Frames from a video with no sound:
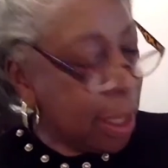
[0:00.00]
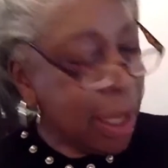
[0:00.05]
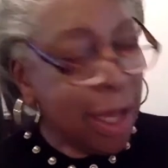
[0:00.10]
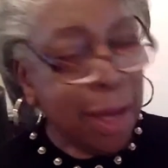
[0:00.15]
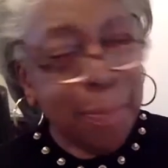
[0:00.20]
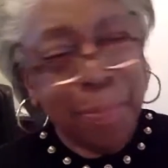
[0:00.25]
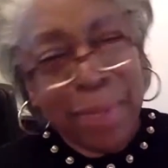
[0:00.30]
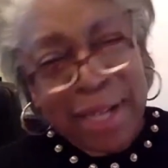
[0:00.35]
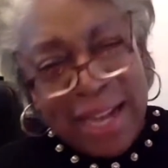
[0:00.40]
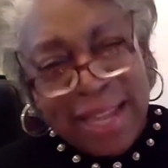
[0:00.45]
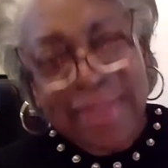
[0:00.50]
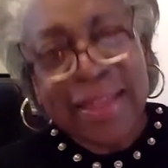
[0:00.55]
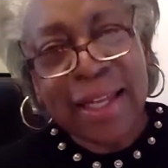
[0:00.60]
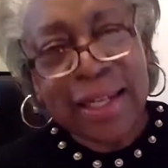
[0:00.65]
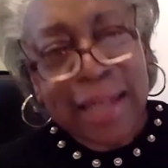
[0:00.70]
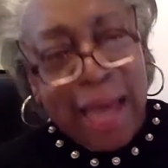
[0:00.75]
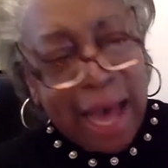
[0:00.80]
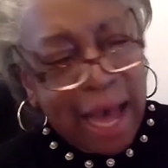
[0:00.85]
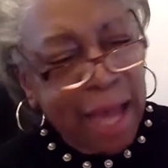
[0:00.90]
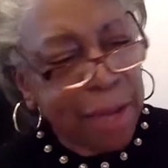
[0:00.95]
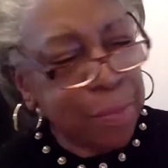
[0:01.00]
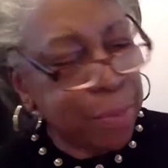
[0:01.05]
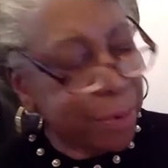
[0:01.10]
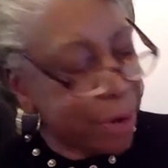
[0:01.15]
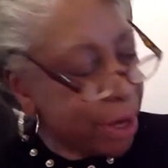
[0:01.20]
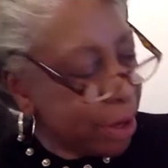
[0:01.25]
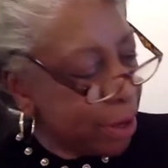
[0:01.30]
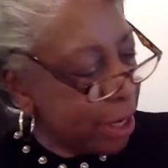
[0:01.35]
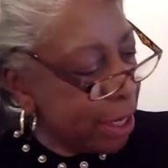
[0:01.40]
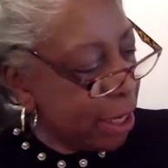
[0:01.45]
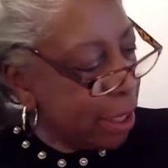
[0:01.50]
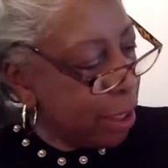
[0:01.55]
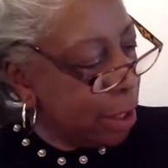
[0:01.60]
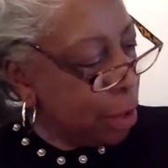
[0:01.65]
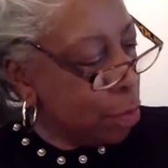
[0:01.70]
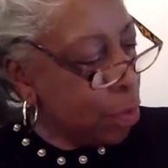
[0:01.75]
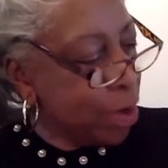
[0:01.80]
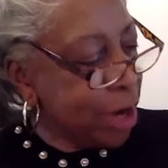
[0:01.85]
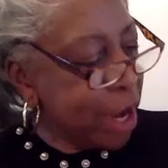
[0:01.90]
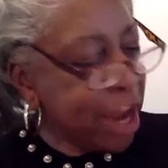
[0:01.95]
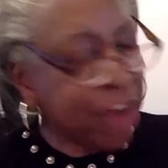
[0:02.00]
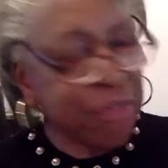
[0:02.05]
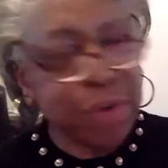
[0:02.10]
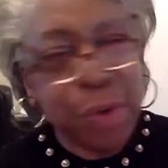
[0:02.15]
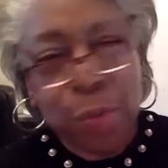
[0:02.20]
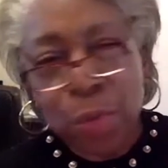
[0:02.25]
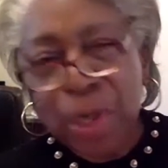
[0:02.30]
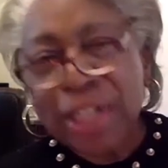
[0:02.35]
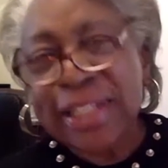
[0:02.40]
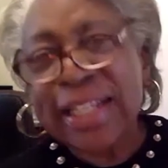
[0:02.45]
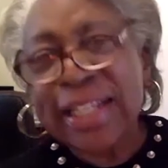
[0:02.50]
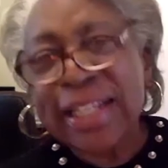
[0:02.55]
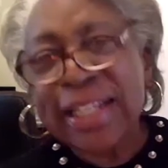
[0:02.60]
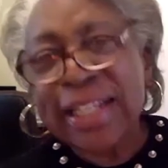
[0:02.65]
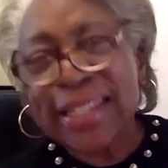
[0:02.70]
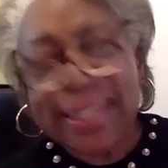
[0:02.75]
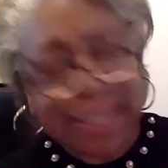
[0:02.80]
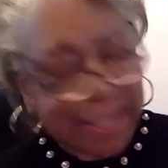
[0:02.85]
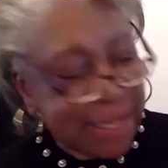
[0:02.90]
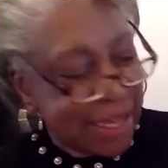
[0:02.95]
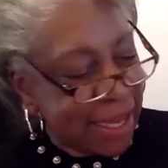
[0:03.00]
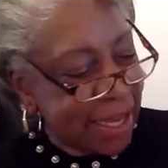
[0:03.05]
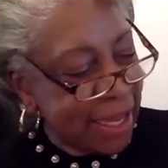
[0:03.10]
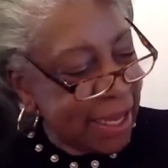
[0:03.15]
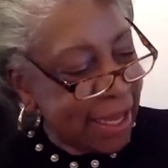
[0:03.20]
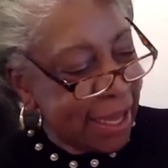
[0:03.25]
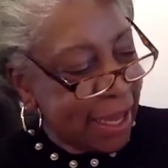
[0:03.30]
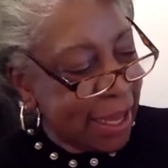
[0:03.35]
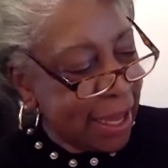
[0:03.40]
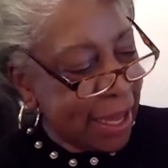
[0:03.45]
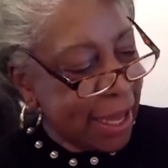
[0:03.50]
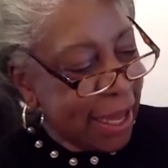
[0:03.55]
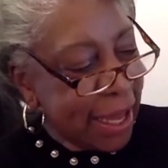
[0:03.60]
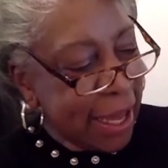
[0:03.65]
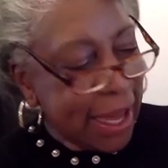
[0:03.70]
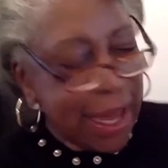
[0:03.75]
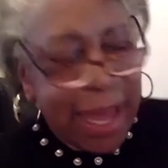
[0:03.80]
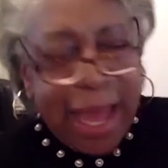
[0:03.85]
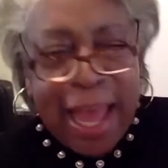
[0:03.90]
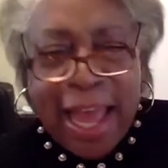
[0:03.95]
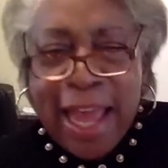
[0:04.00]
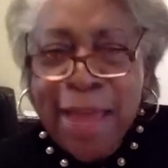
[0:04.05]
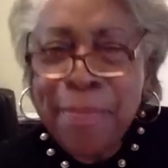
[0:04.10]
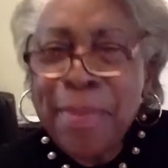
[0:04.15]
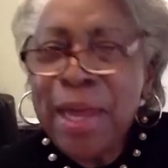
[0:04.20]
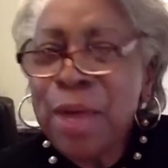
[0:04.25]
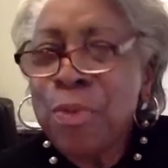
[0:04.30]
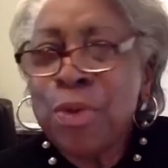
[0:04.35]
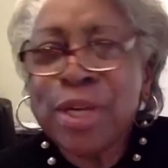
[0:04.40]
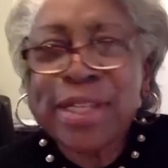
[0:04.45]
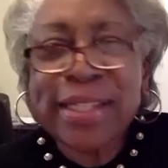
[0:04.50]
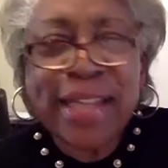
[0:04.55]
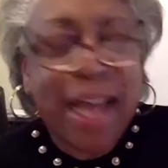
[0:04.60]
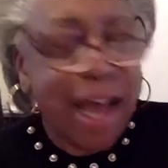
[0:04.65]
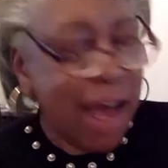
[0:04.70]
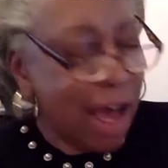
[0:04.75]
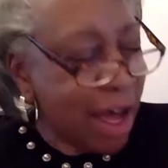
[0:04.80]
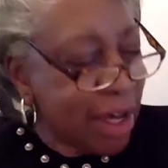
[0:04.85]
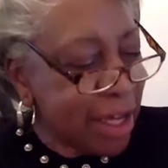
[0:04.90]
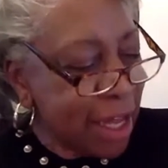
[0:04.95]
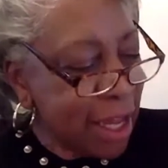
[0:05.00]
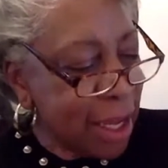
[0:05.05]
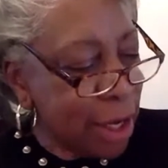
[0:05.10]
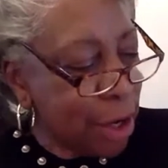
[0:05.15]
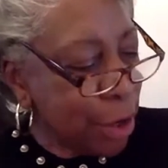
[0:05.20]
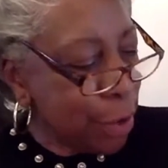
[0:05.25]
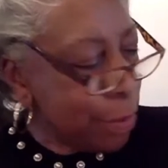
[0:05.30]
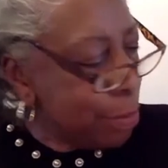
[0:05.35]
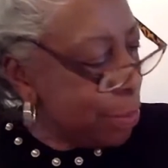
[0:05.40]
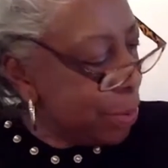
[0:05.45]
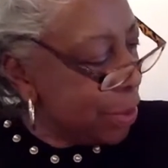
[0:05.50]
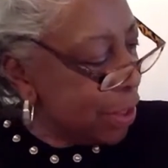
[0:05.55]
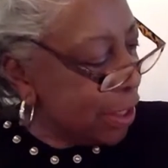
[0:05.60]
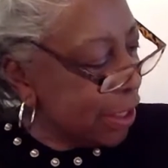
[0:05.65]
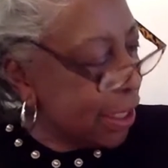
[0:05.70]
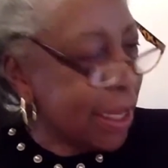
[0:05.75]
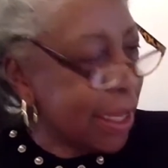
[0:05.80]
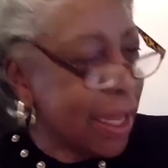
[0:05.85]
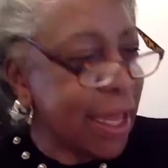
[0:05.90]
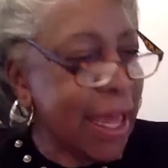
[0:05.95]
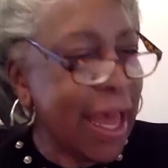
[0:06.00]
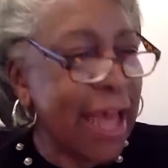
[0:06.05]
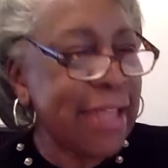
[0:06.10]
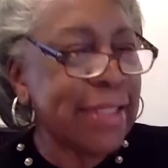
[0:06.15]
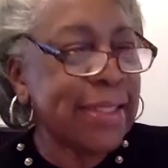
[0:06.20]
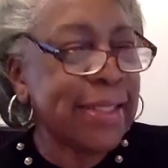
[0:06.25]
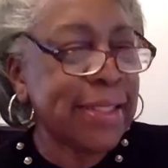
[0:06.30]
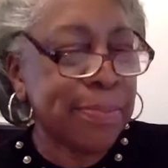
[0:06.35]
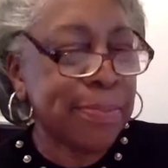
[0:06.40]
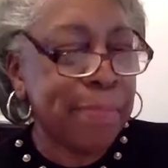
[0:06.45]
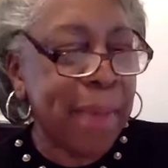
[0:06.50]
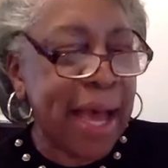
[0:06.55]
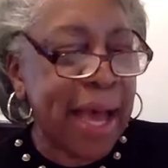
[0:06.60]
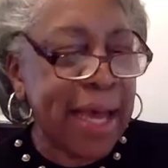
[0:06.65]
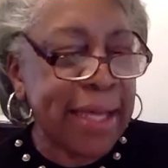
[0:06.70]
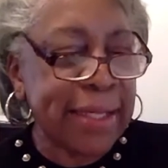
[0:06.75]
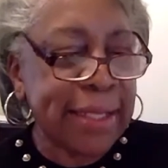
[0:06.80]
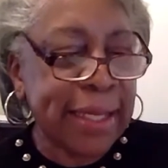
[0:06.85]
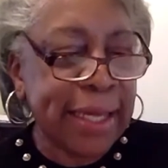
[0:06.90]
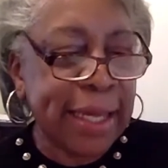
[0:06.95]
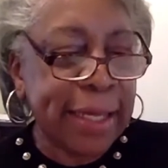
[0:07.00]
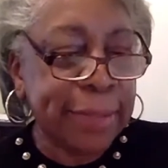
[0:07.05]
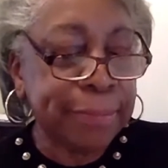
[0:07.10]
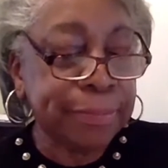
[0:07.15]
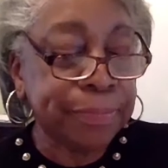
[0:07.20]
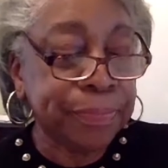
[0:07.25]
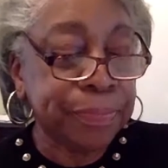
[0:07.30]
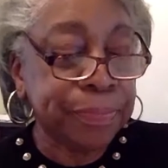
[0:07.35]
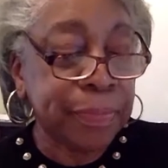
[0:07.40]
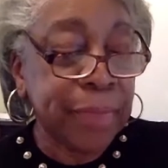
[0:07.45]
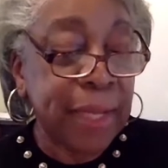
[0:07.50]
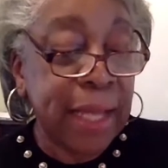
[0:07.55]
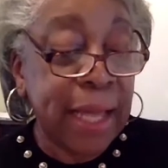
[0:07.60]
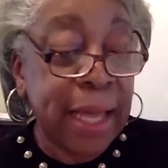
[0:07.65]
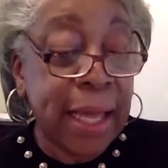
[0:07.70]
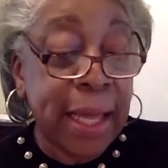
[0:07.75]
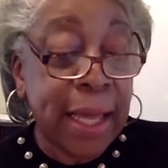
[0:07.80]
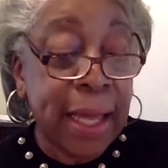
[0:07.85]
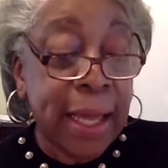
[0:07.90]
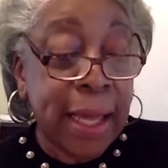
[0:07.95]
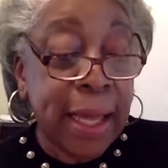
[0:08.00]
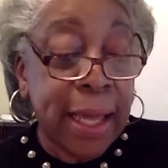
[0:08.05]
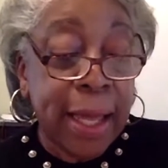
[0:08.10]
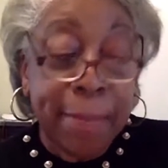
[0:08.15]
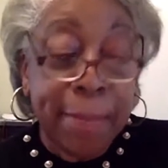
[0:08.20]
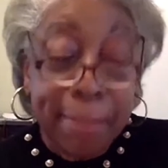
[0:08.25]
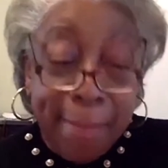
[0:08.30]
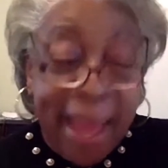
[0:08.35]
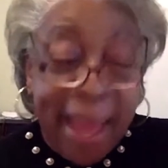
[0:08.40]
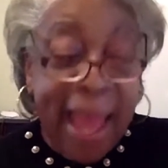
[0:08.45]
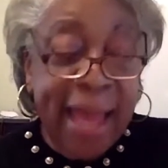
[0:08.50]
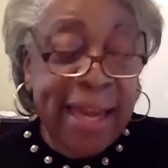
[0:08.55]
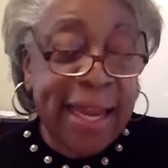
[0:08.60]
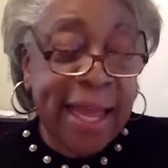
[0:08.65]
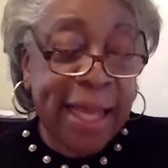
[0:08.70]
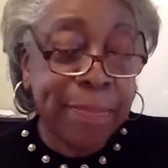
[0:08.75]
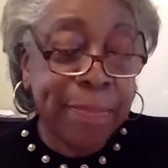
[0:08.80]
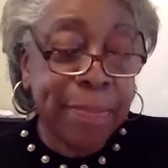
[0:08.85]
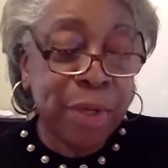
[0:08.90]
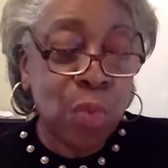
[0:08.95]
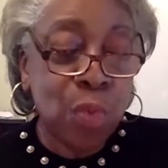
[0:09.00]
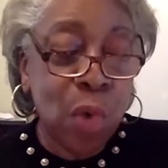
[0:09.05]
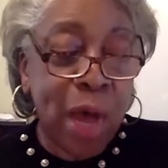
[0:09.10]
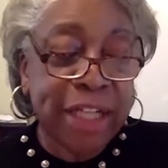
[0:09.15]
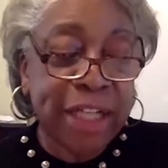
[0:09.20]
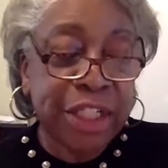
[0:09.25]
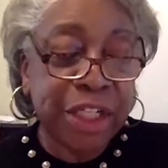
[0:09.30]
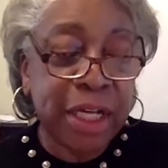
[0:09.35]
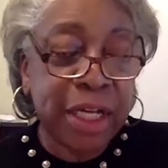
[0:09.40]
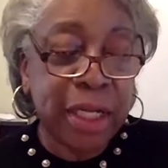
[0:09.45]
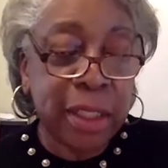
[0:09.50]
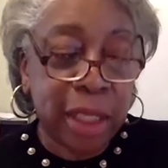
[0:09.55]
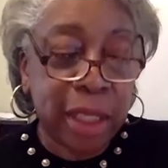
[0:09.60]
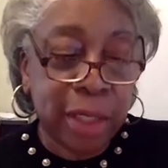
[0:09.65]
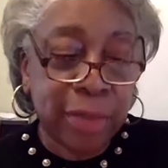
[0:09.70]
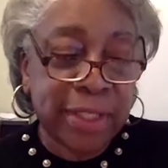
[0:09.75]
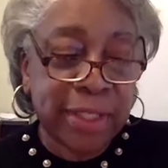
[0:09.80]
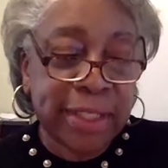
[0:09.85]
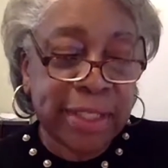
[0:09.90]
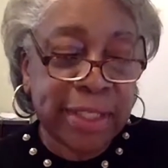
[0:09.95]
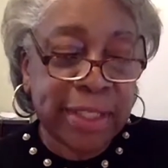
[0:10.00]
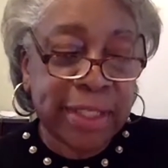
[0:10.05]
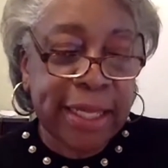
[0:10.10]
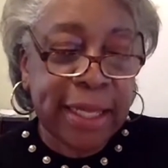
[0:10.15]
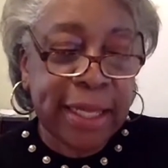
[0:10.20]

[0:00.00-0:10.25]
But in the library, where everyone could see, Amy was hugging her book and smiling. Matt had been watching closely.